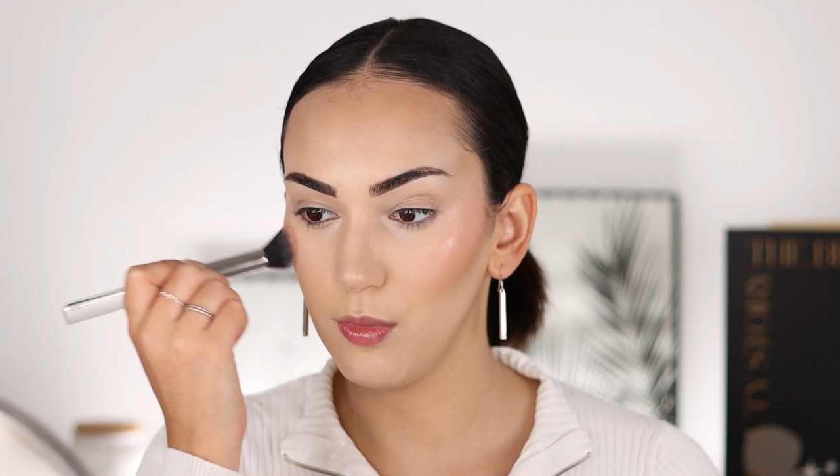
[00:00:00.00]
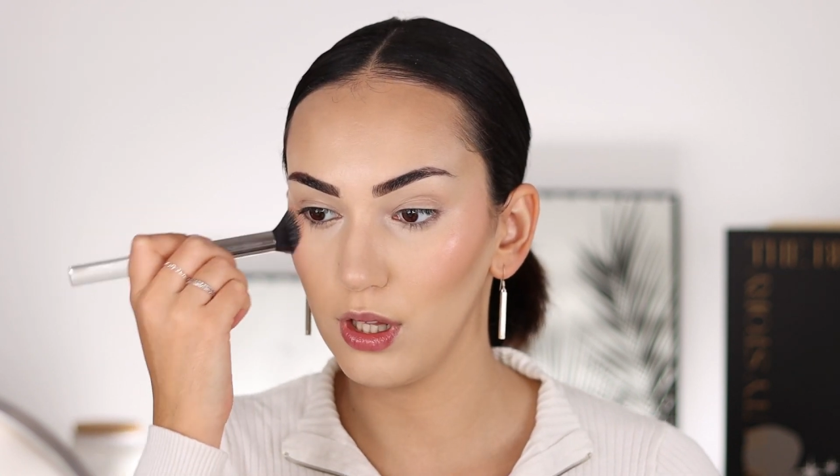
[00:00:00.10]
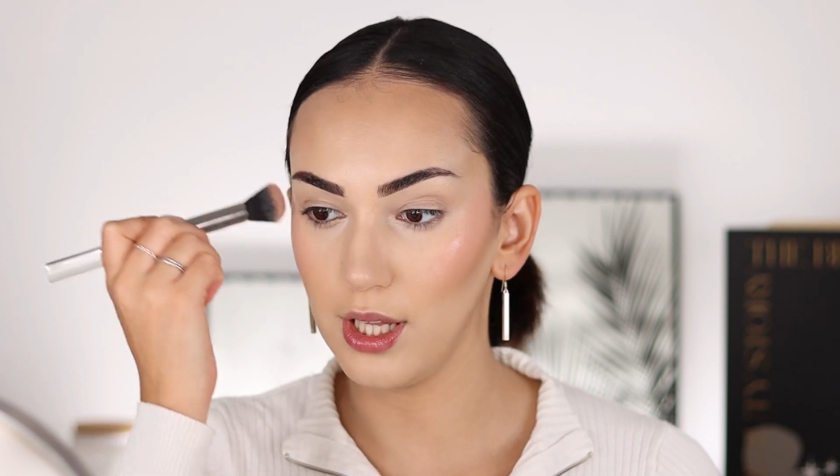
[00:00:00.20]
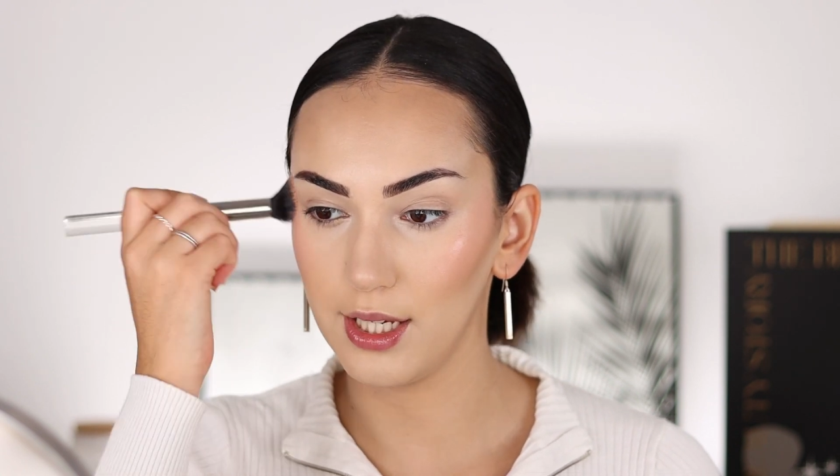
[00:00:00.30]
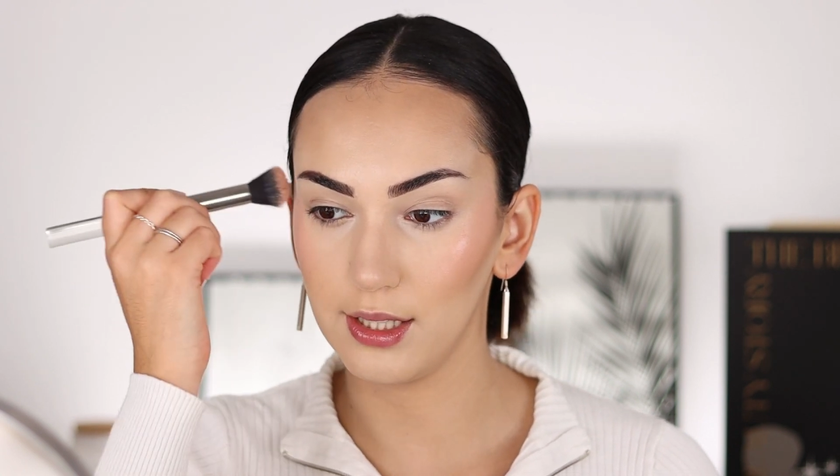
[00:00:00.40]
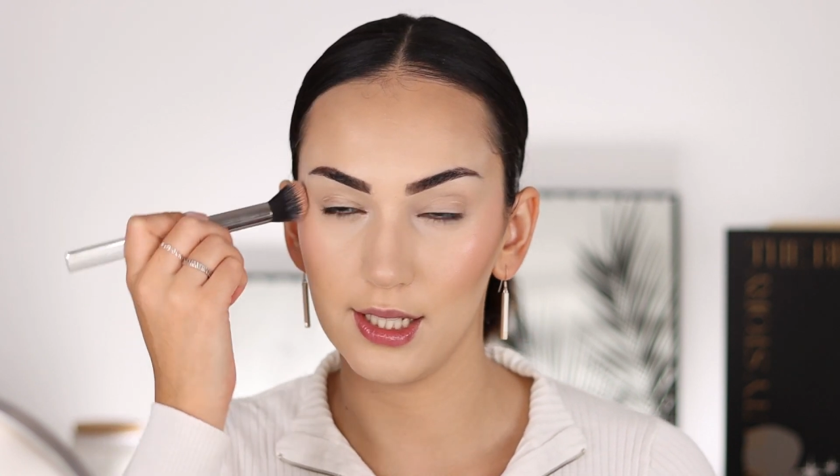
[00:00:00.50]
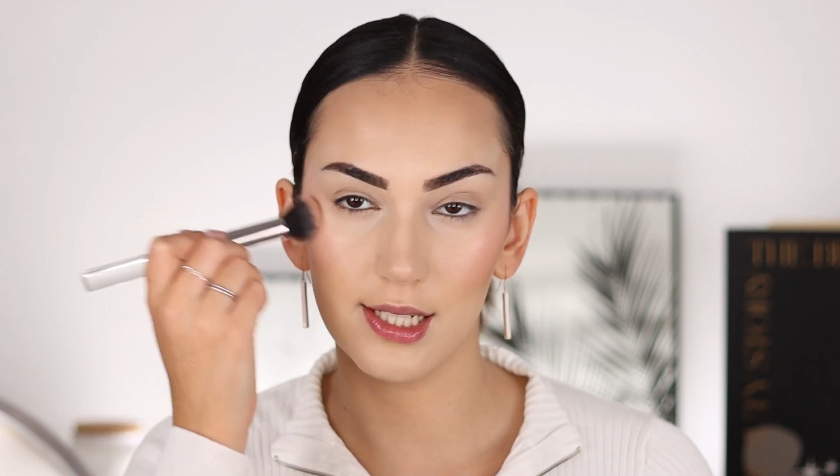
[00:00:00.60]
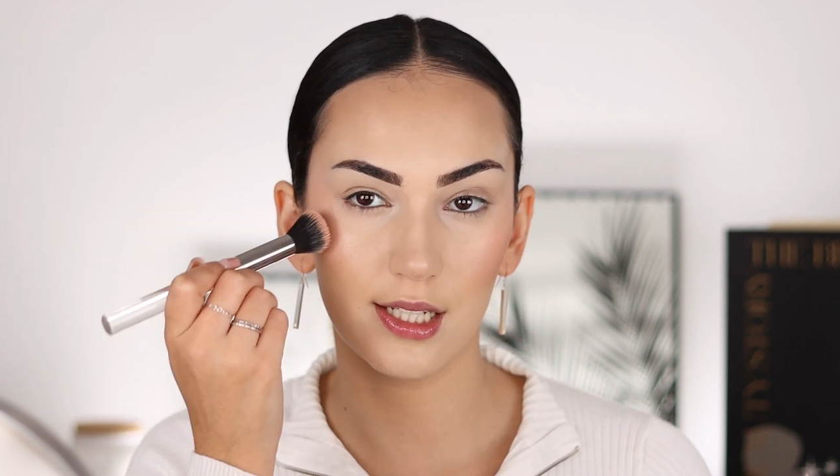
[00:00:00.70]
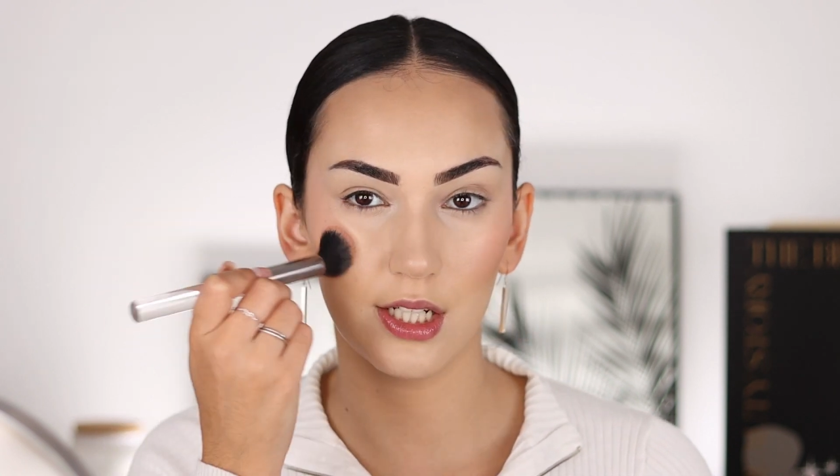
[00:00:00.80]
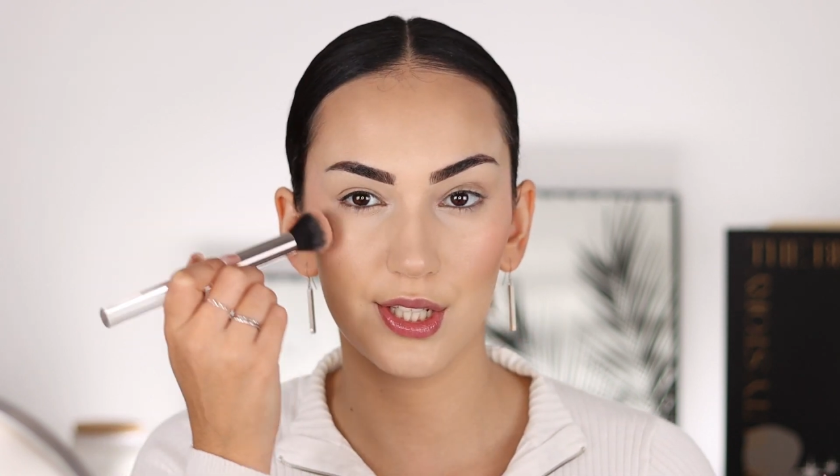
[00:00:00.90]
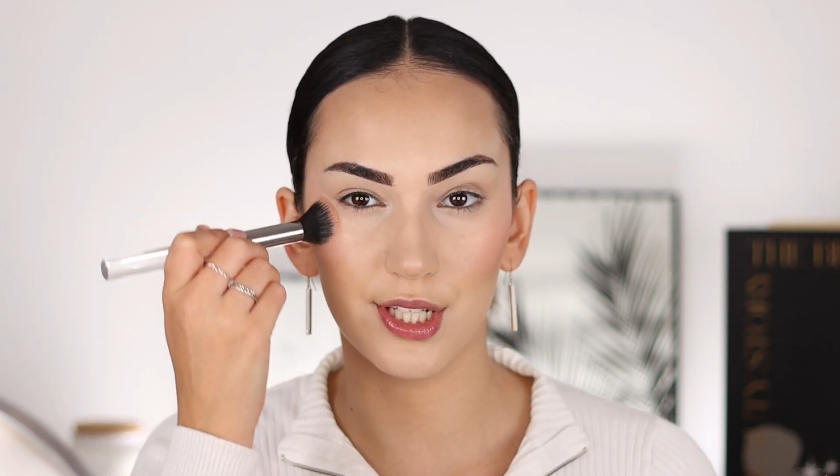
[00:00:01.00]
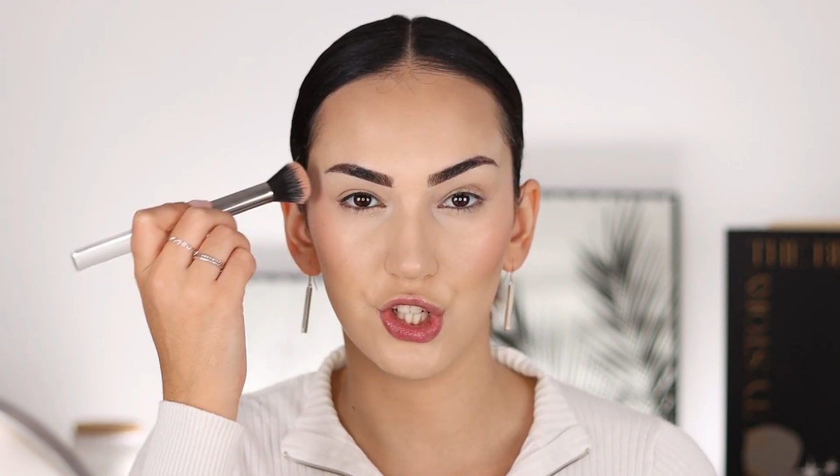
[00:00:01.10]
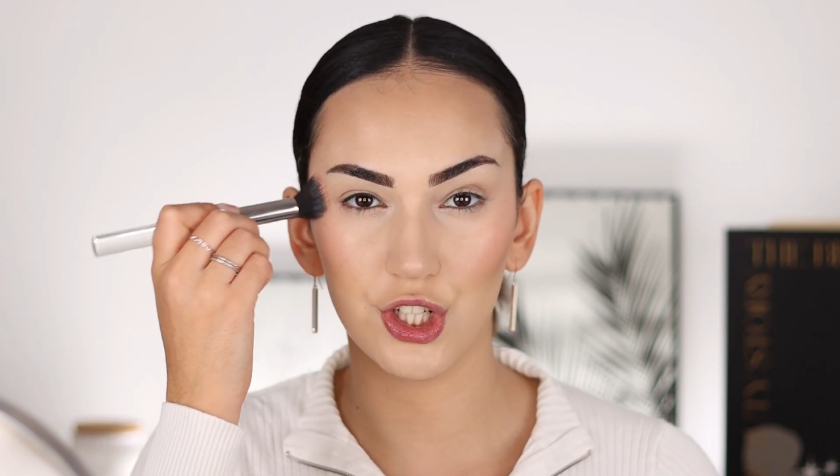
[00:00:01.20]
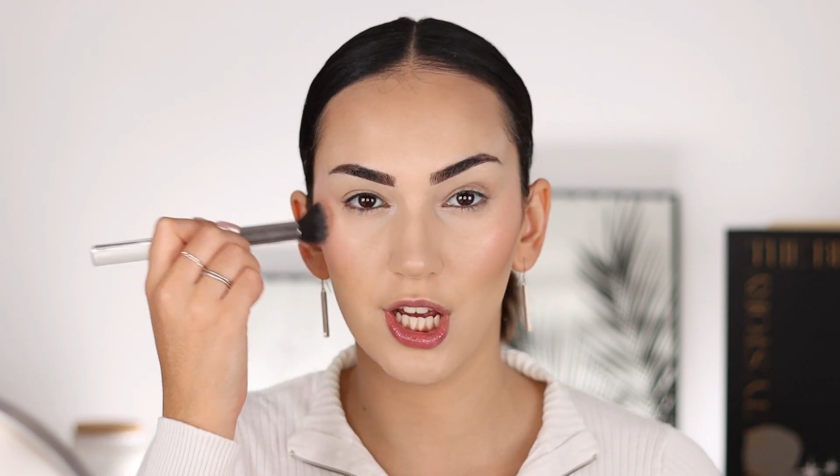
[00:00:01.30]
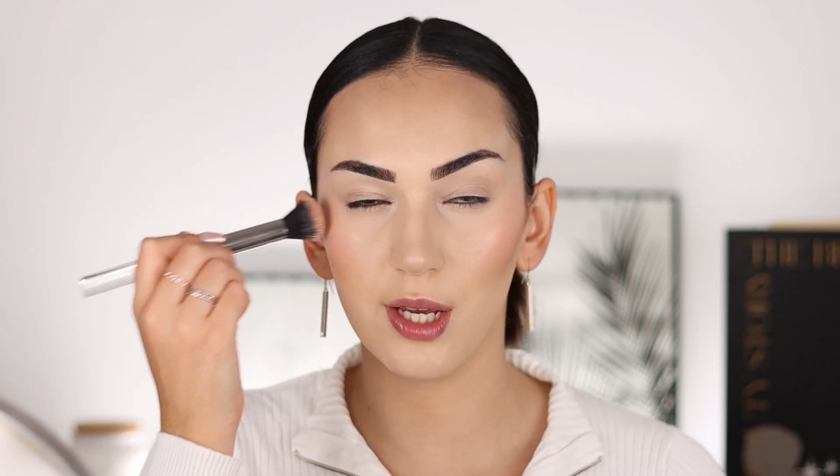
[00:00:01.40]
more like this in a C
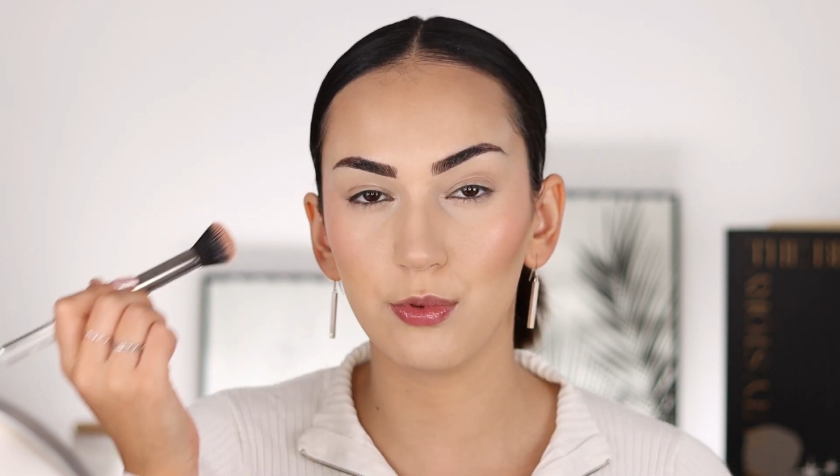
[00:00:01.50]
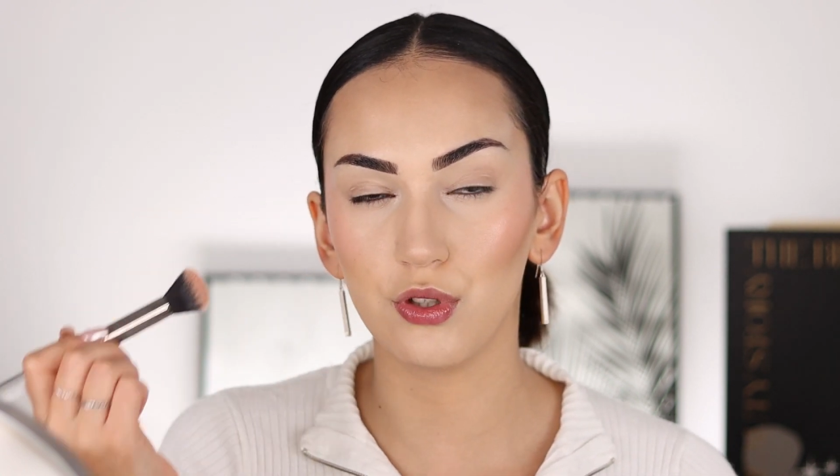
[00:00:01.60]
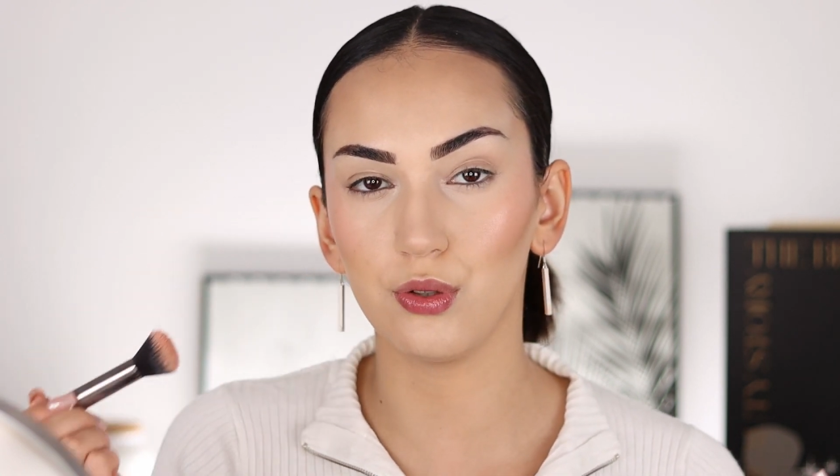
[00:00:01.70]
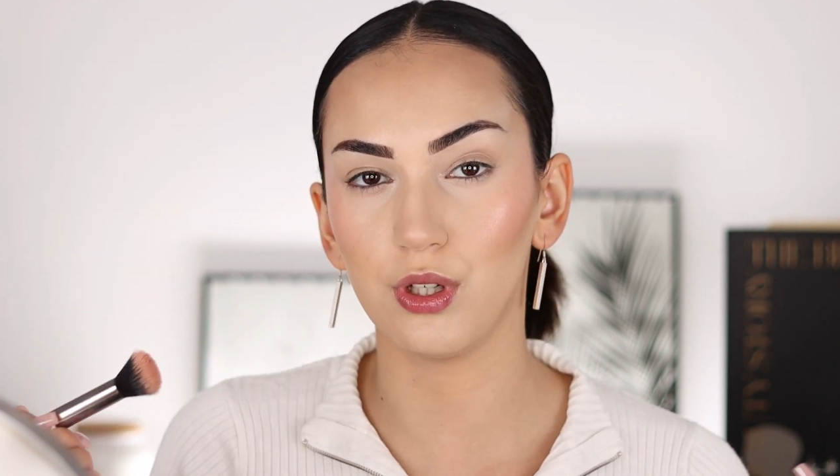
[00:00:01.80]
shape to